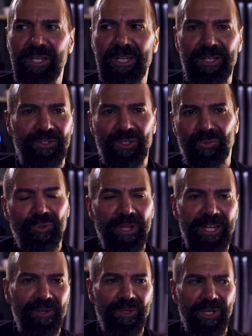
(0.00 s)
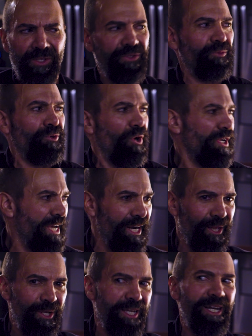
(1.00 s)
he's just playing with us. So we're all kind
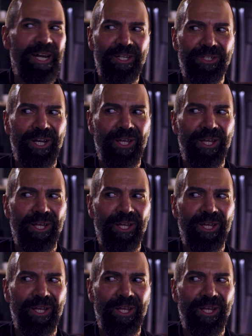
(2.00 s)
of looking at each